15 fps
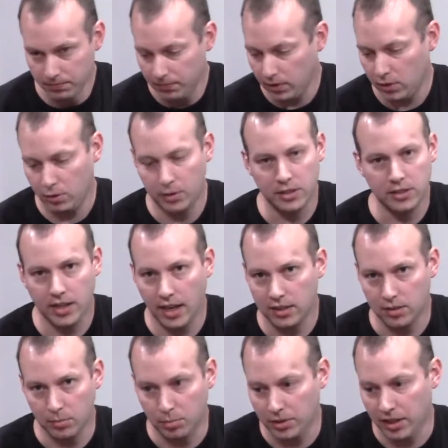3 stacks
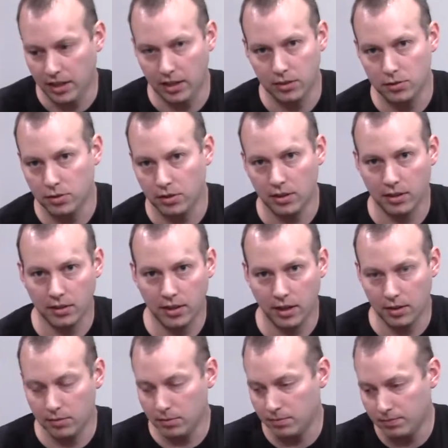of bleeding, so they'll kind
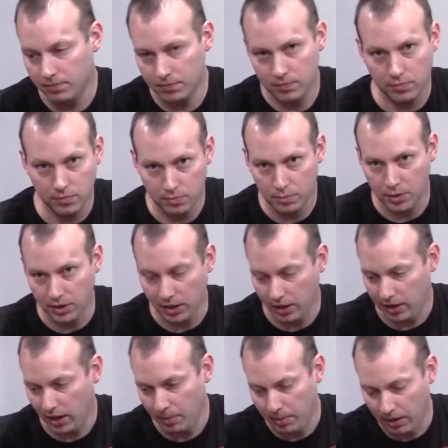of put their
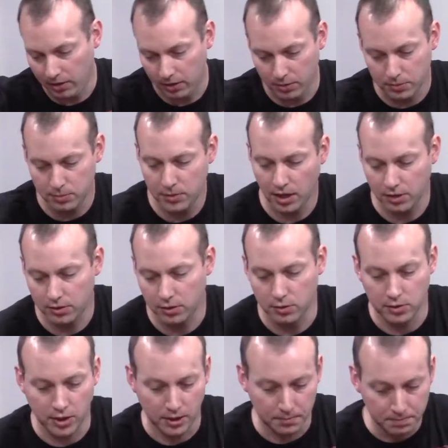cup out and I'll toss
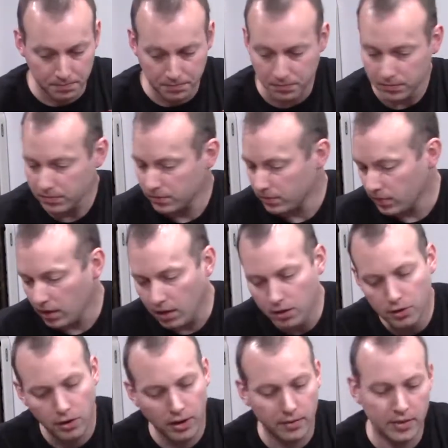those in.
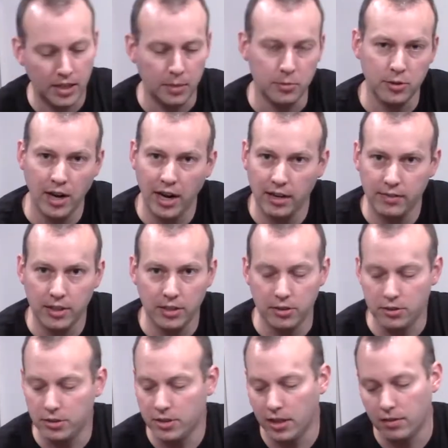Don't have to keep track of it, you
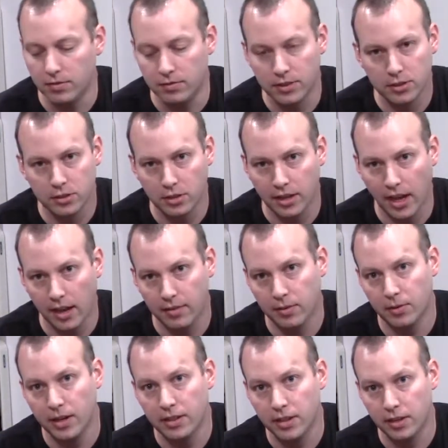just kind of visually have it
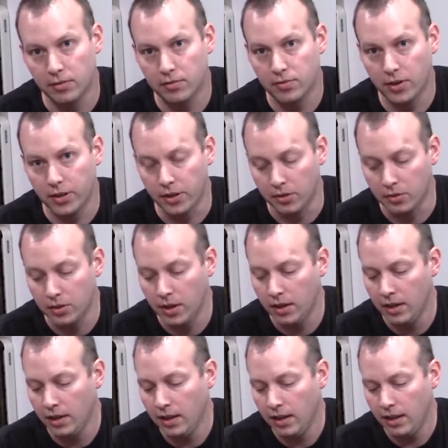right there in front of you.
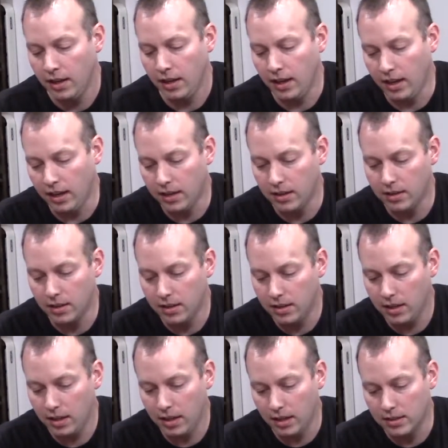And the
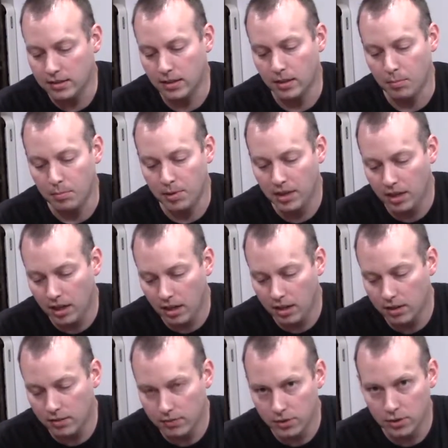thing is, at the
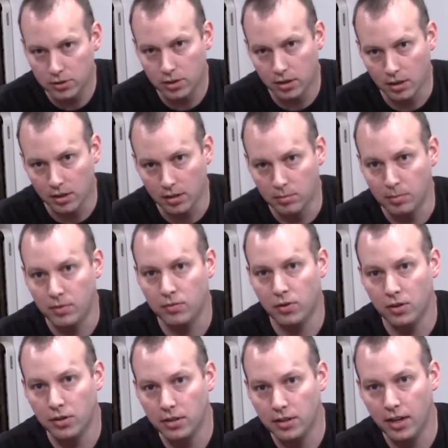beginning of your turn,
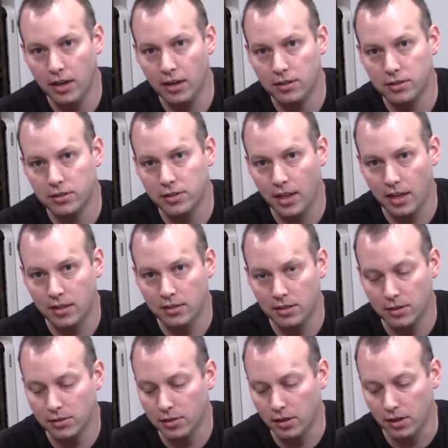before your character takes
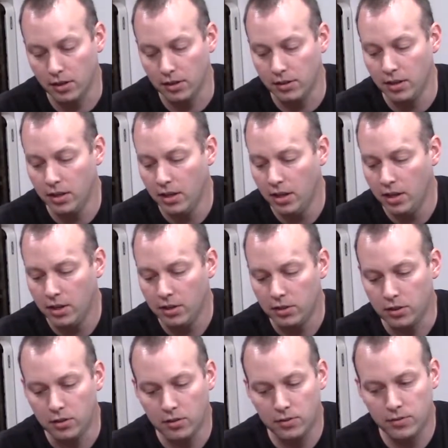their turn,
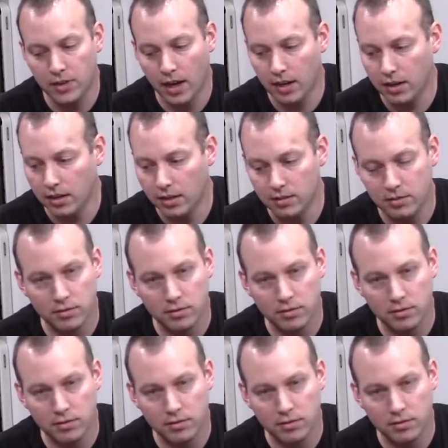you've got to